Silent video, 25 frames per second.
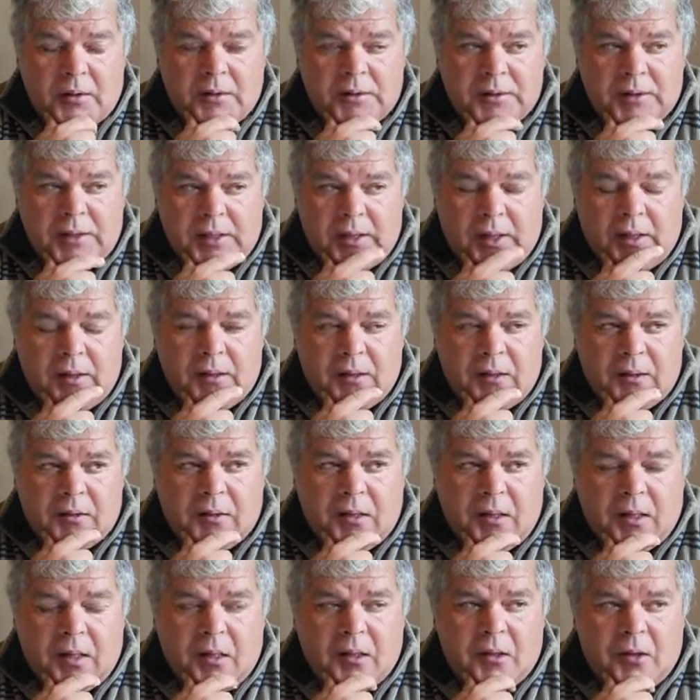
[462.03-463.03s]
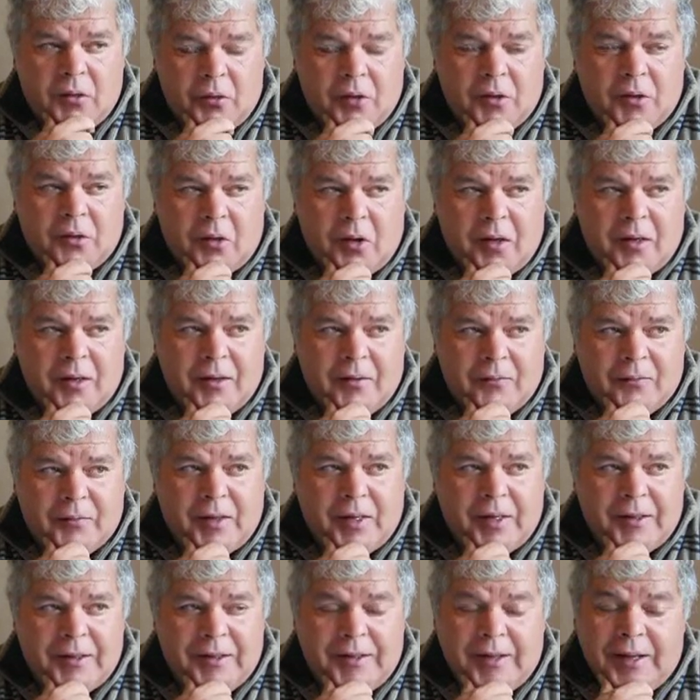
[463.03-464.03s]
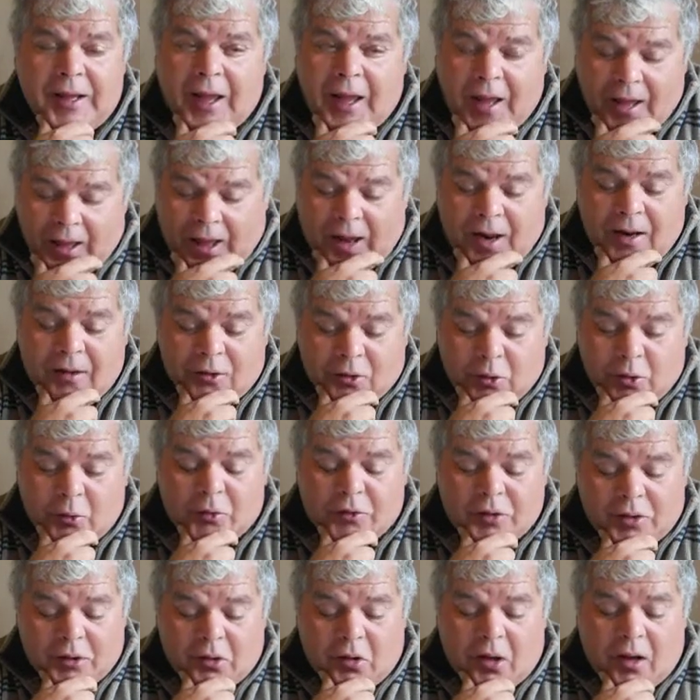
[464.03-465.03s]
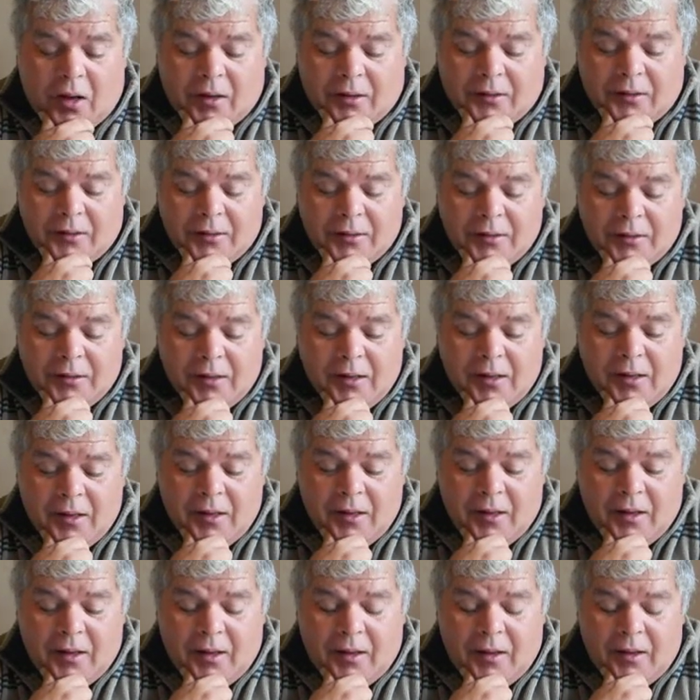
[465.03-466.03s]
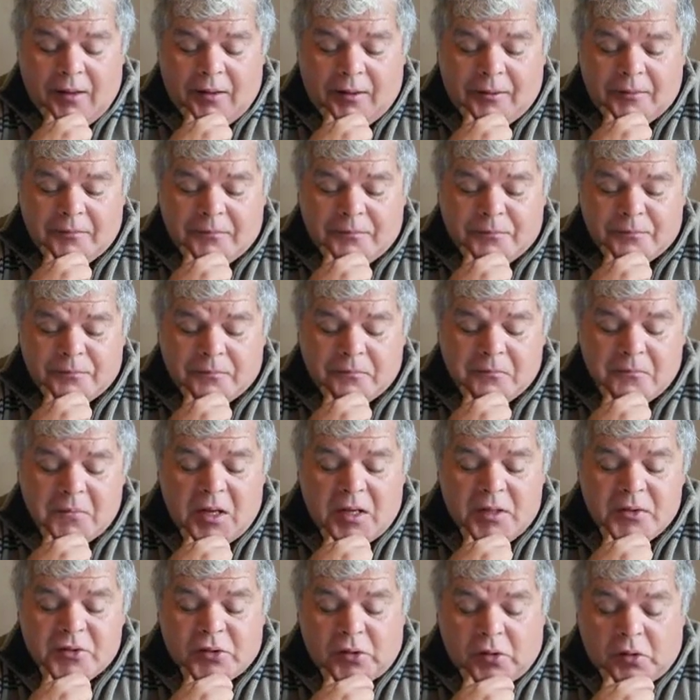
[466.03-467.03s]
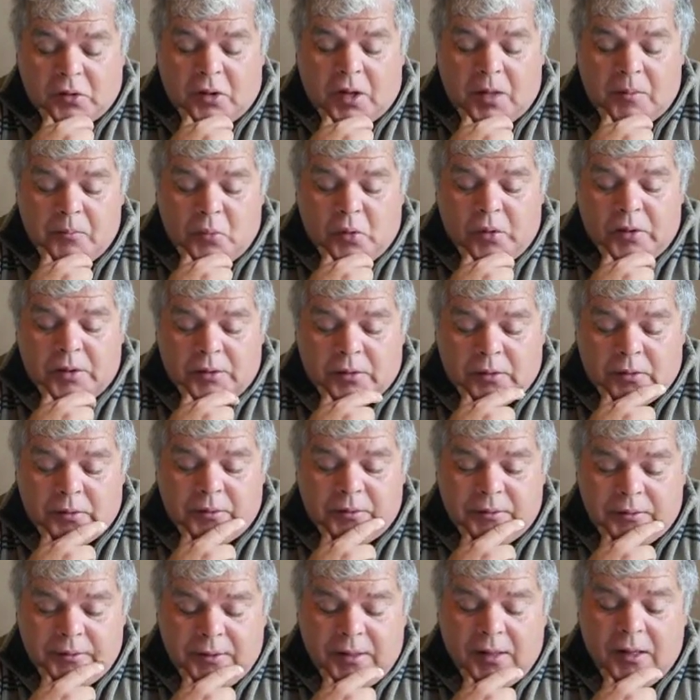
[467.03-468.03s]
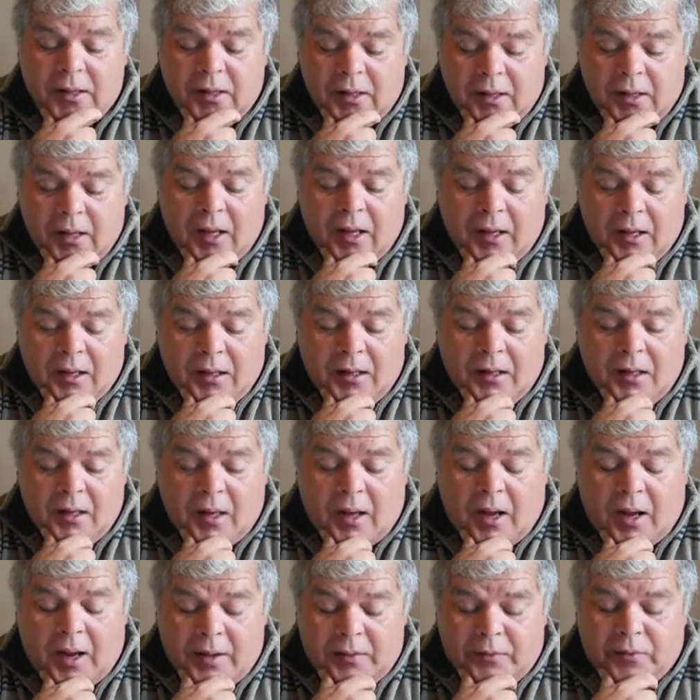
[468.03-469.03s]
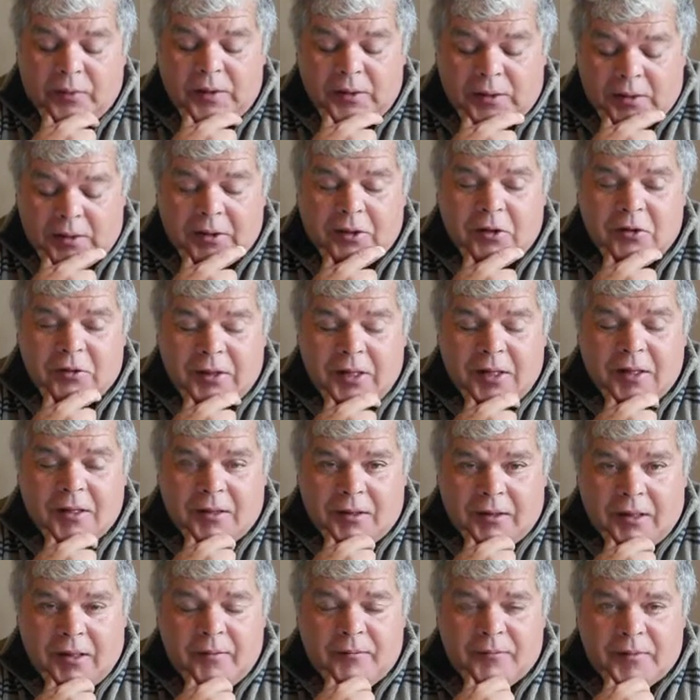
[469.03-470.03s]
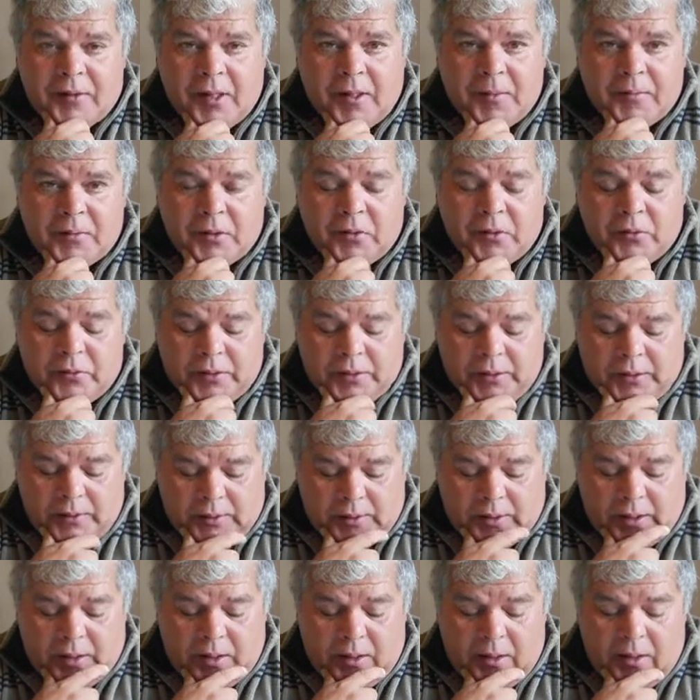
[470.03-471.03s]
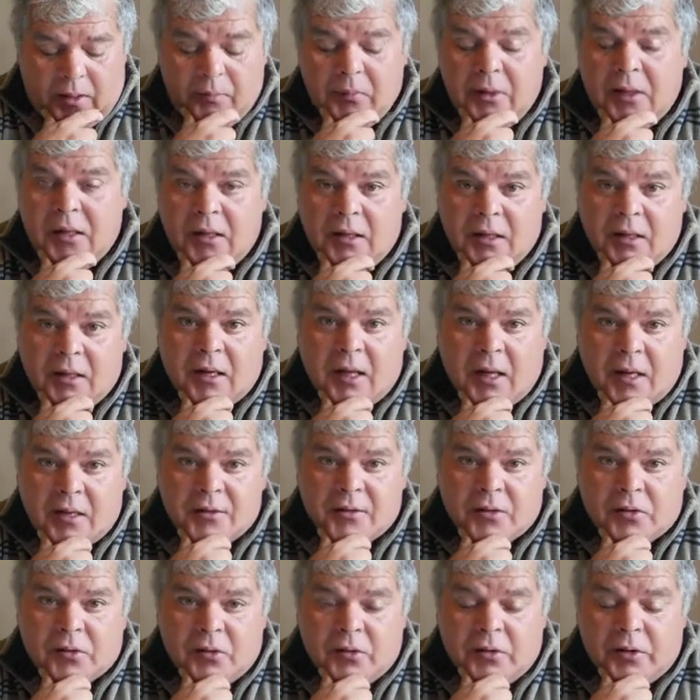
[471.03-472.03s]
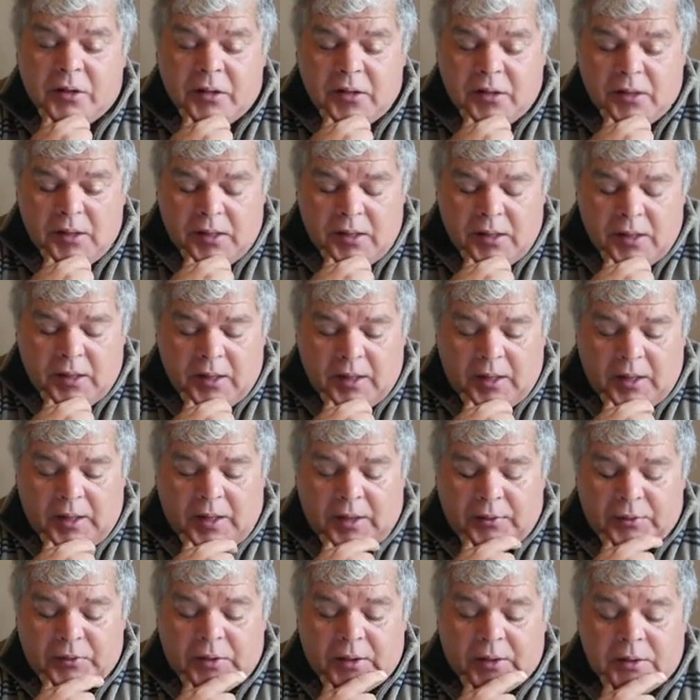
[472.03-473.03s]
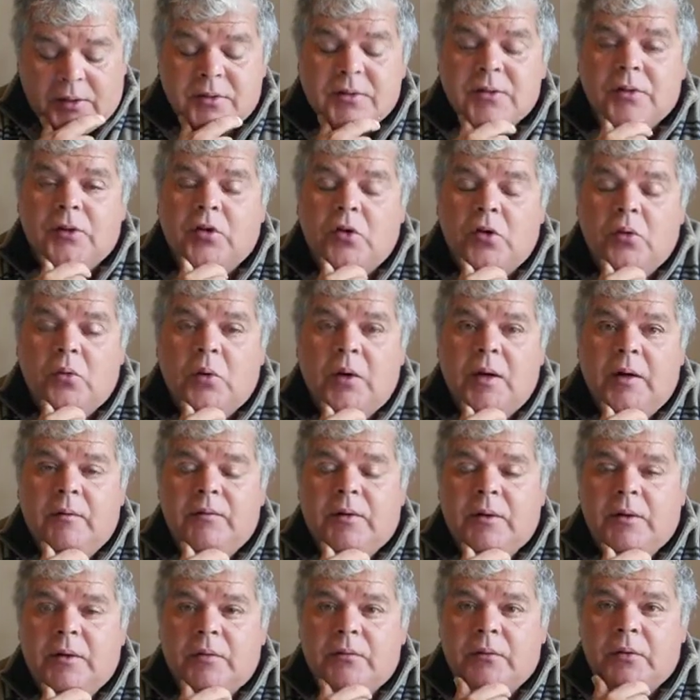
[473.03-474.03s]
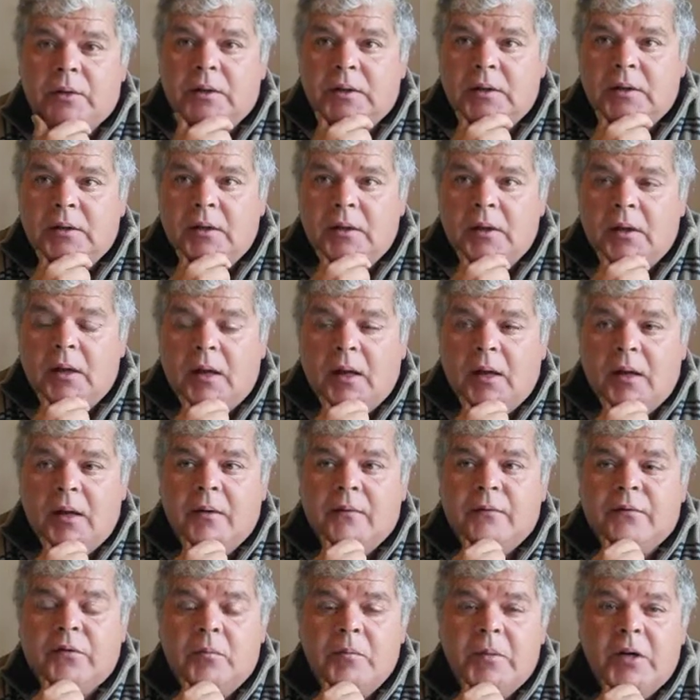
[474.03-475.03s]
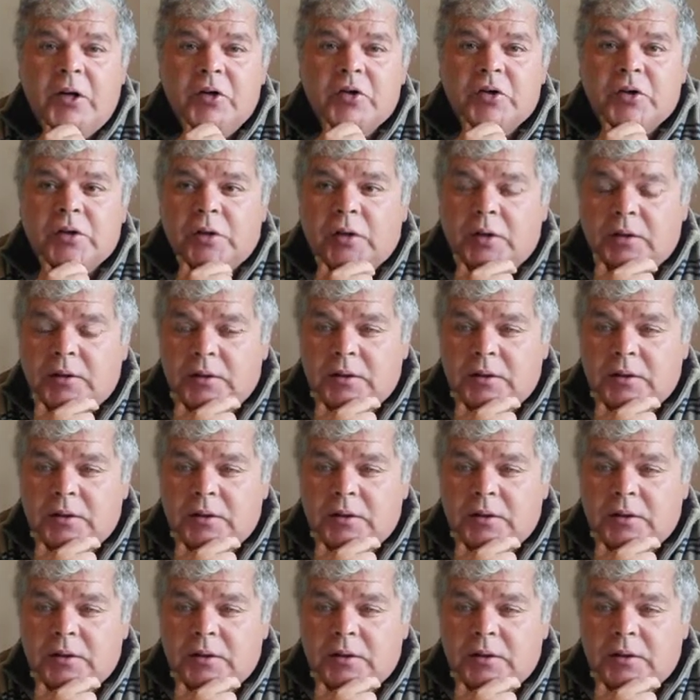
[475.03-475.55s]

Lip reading: Did I learn a lot of that? I learned a lot. Is there a lot more to learn? Yeah, I think it could take a lifetime to learn Media Enhanced Learning, and I think it's the new way of delivering information